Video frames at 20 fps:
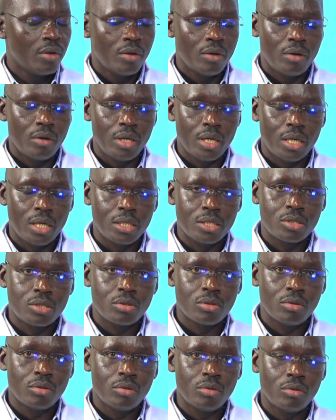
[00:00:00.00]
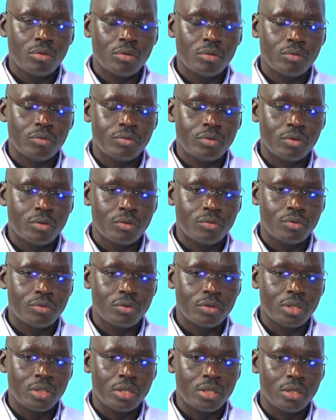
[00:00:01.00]
Yeah, so
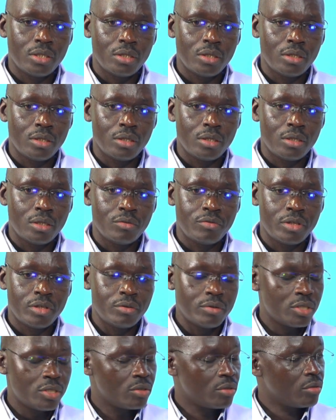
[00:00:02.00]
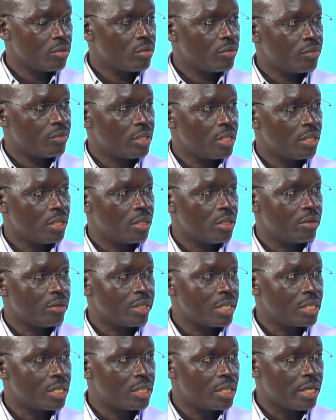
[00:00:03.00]
for the evaluation of the
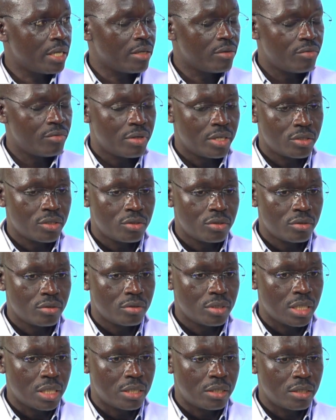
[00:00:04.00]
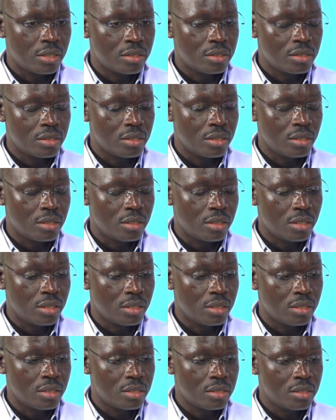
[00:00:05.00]
erectile function, I think she
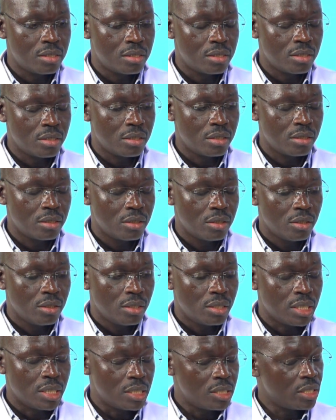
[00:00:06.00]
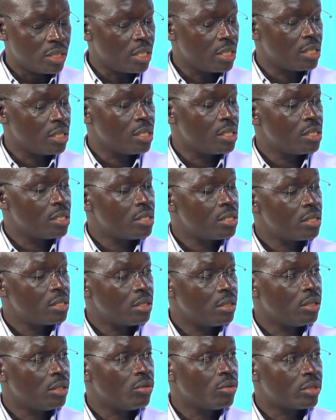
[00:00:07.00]
really needs that child needs
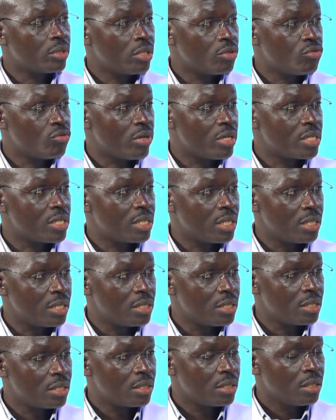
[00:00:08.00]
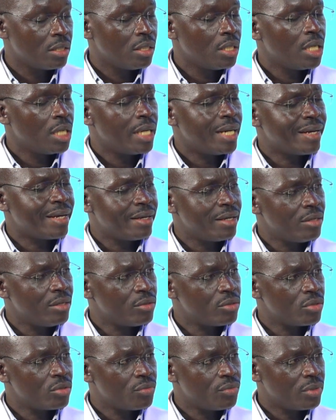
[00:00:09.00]
the doctor to assess. Again,
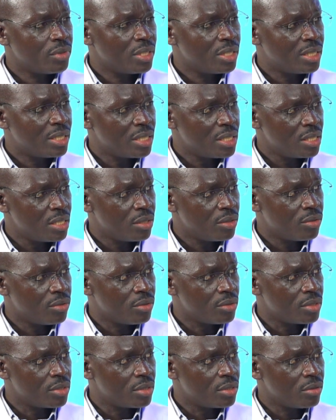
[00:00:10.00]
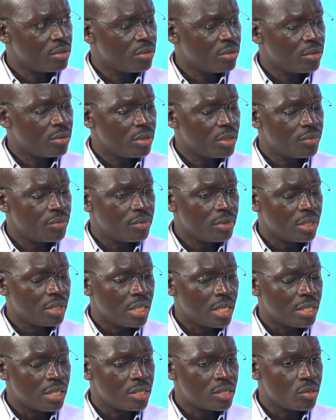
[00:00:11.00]
also for the testicles, if
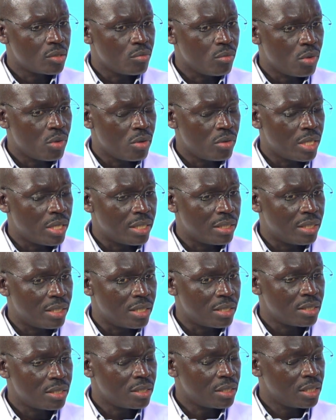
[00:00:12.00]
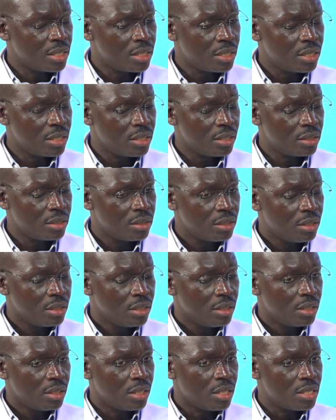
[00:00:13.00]
they are small and they are shrinking,
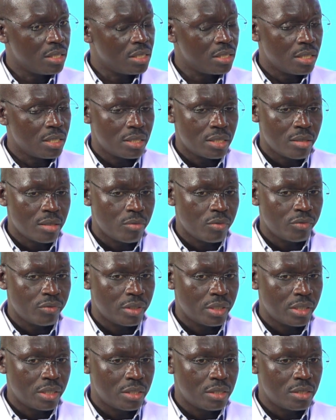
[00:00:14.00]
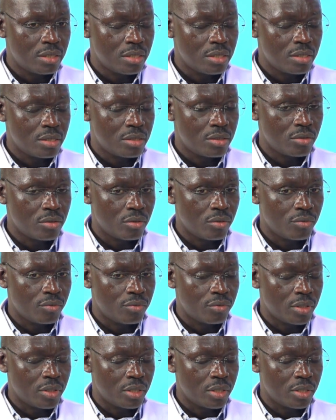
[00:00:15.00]
these are some of the cases of